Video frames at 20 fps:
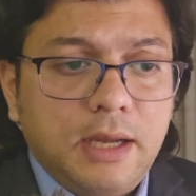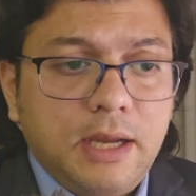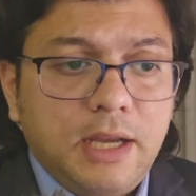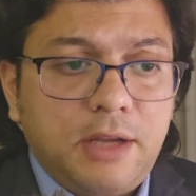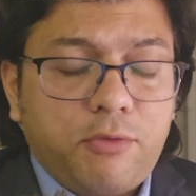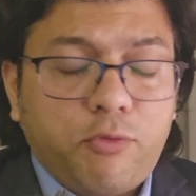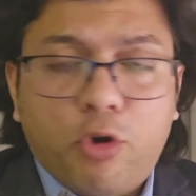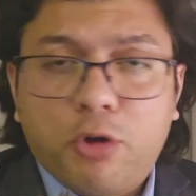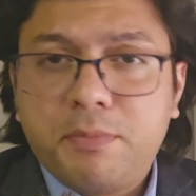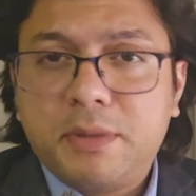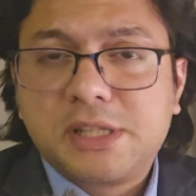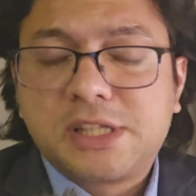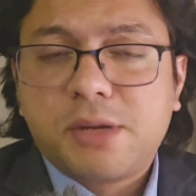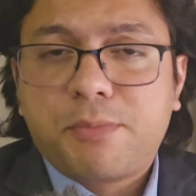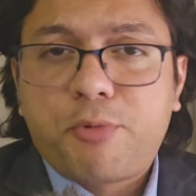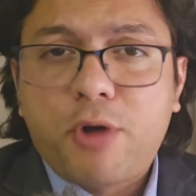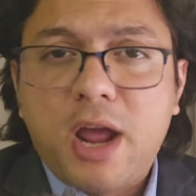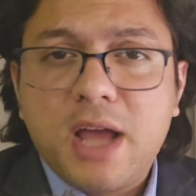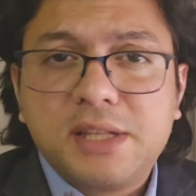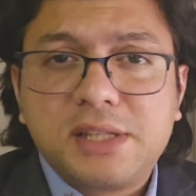it won't be
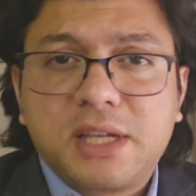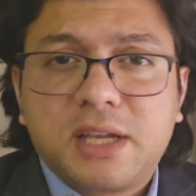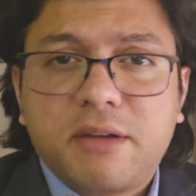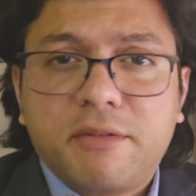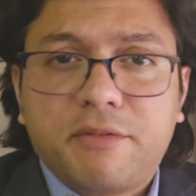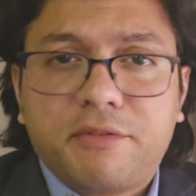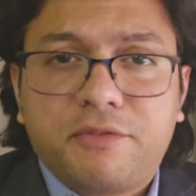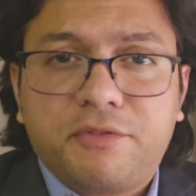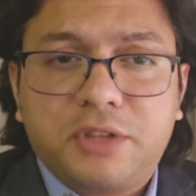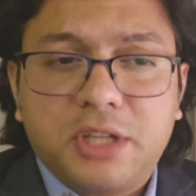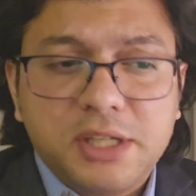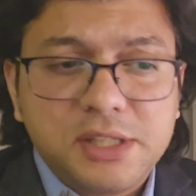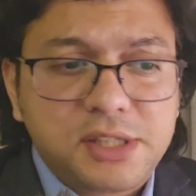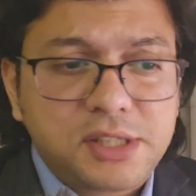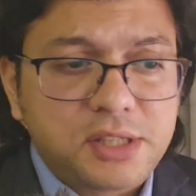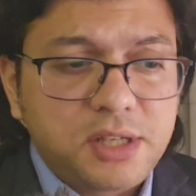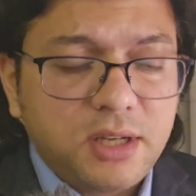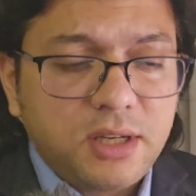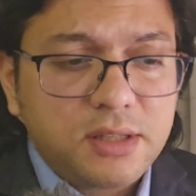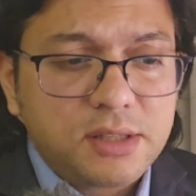surprising if
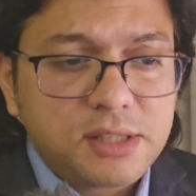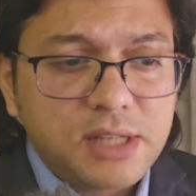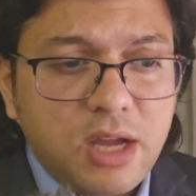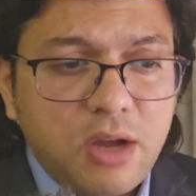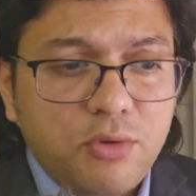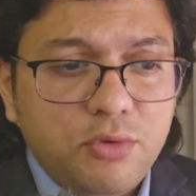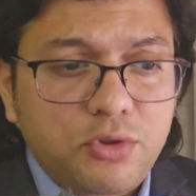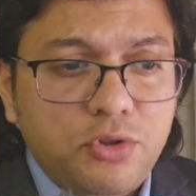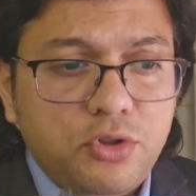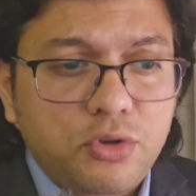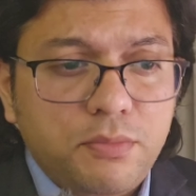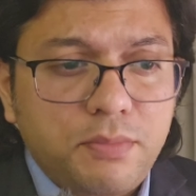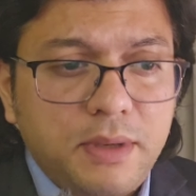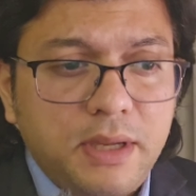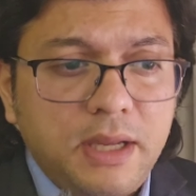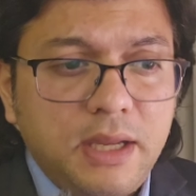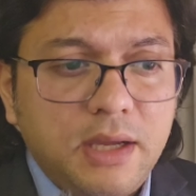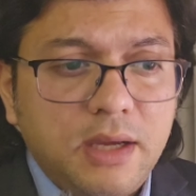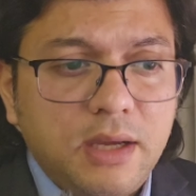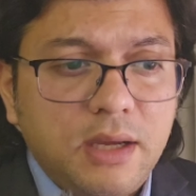this turns out to
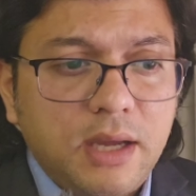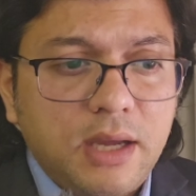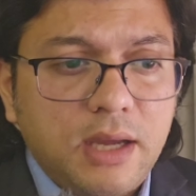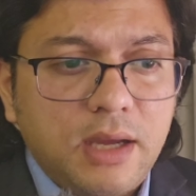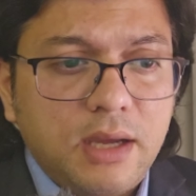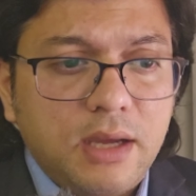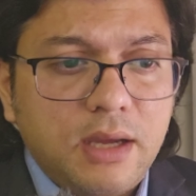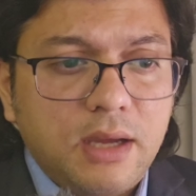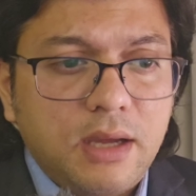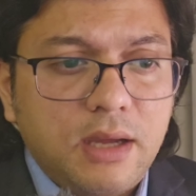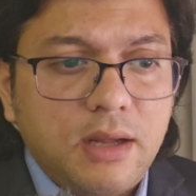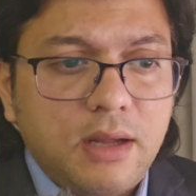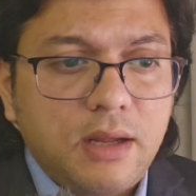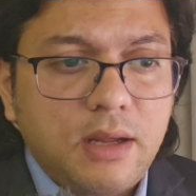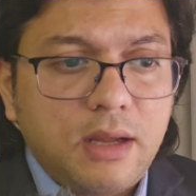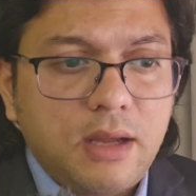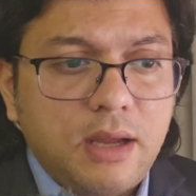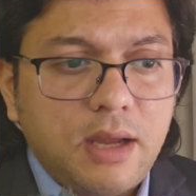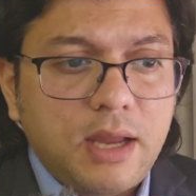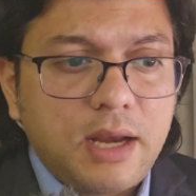be
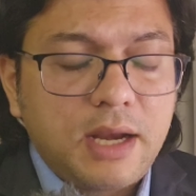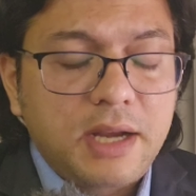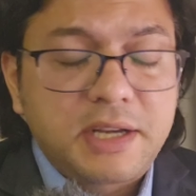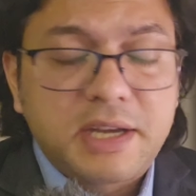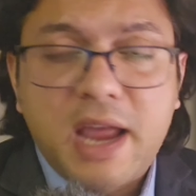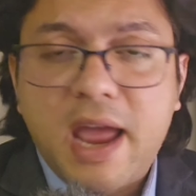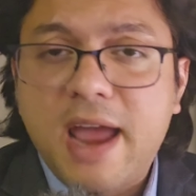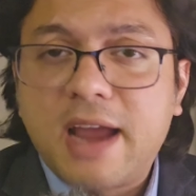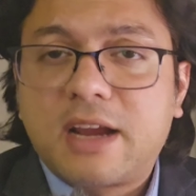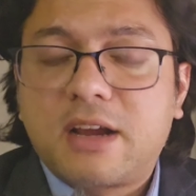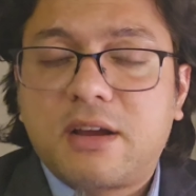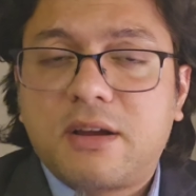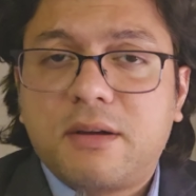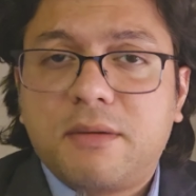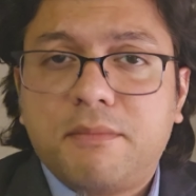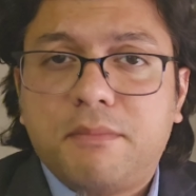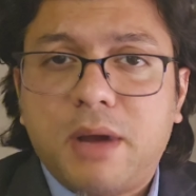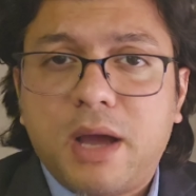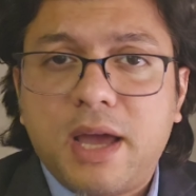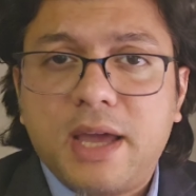an attack
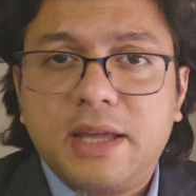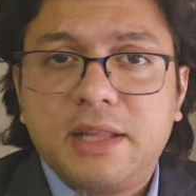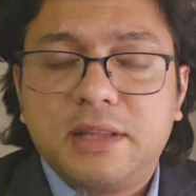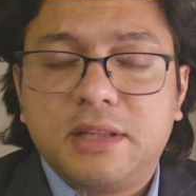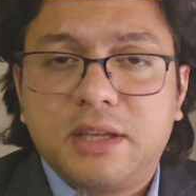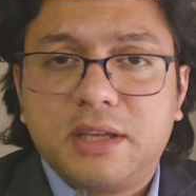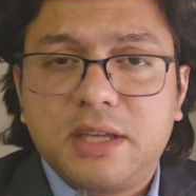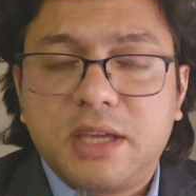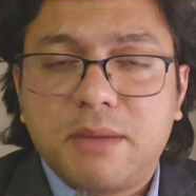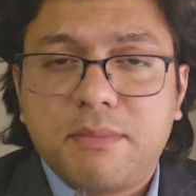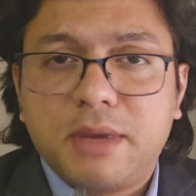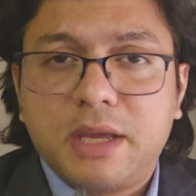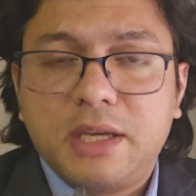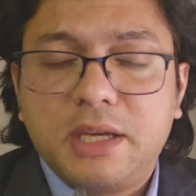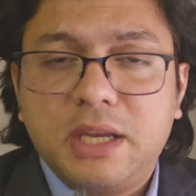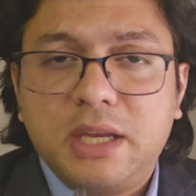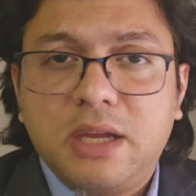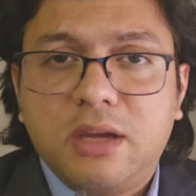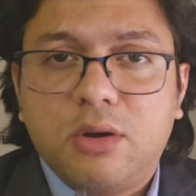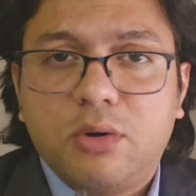by the
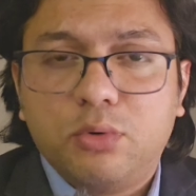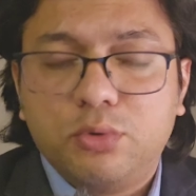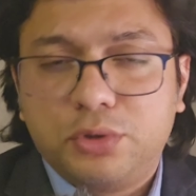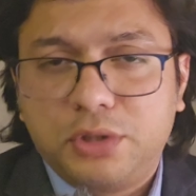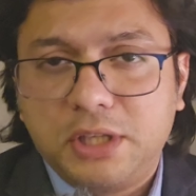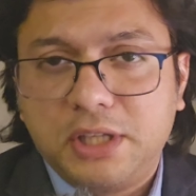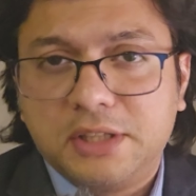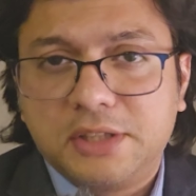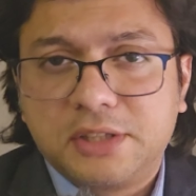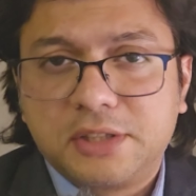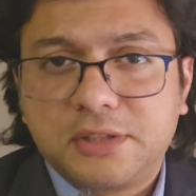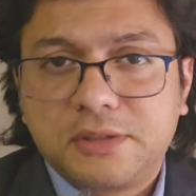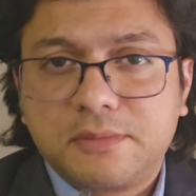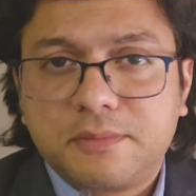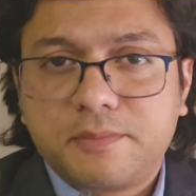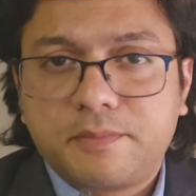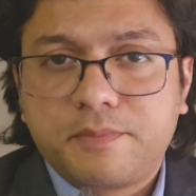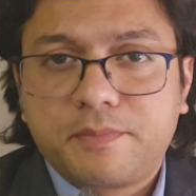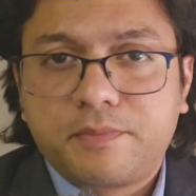Yemeni Houthis.